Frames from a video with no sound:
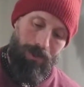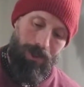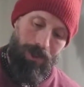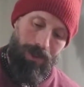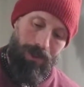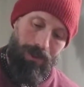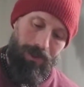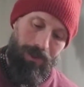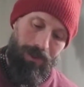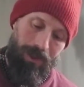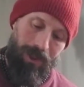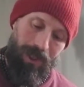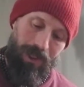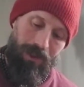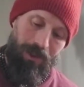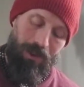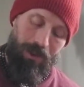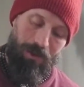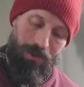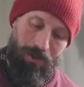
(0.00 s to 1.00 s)
and
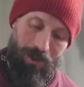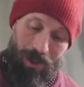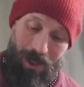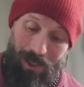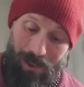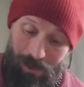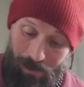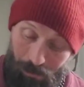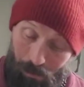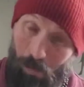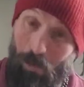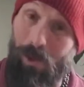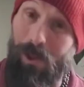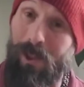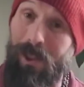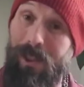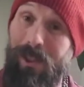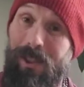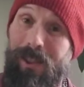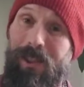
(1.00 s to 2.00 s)
I
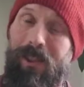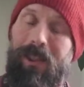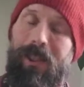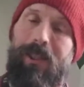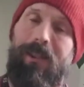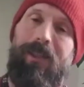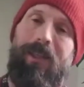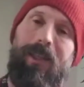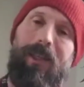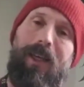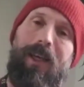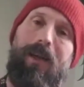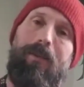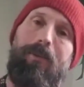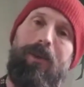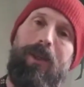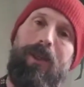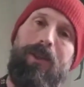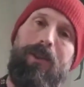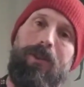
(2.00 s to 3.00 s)
really did like that
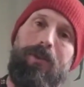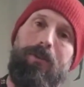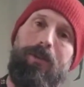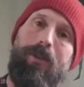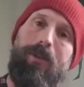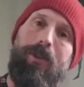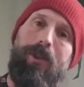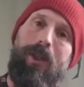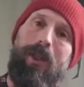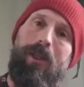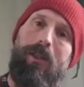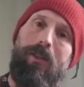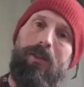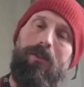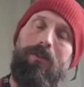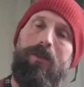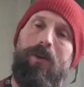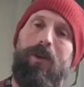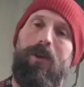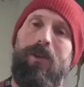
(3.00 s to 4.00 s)
combination with jade
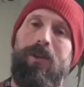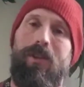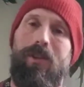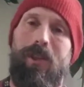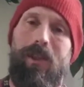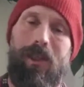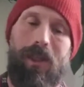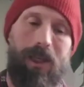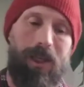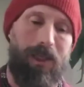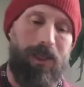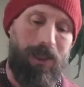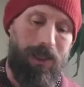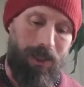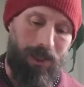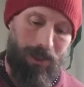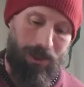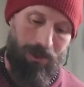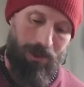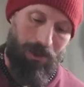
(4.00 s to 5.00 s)
as far as like on
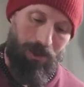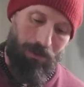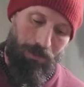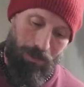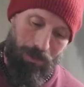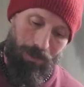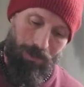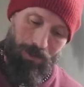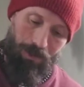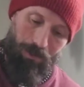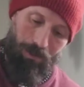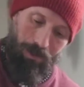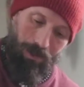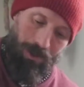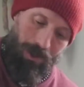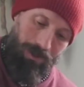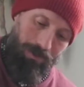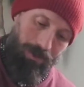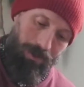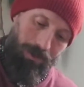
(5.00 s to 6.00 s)
a spiritual
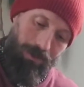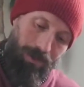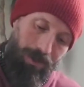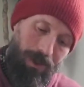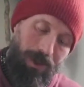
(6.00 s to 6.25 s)
level.